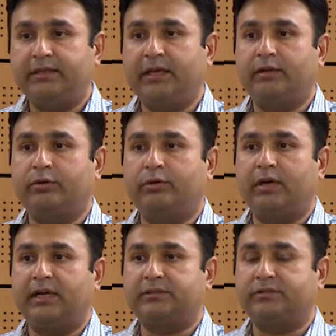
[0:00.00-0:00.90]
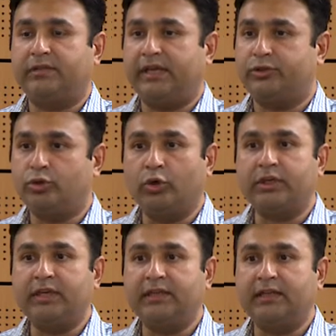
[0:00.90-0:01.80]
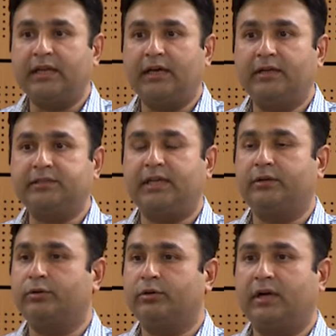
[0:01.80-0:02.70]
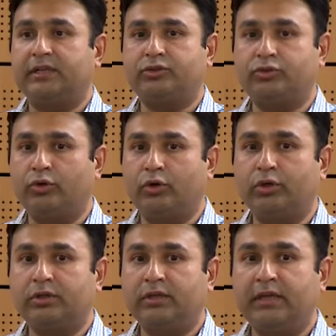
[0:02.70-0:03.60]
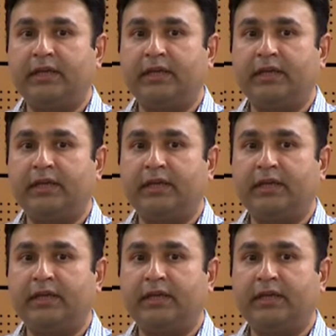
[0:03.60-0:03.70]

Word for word: They are going to cause like choking in the lungs. They are going to cause stroke.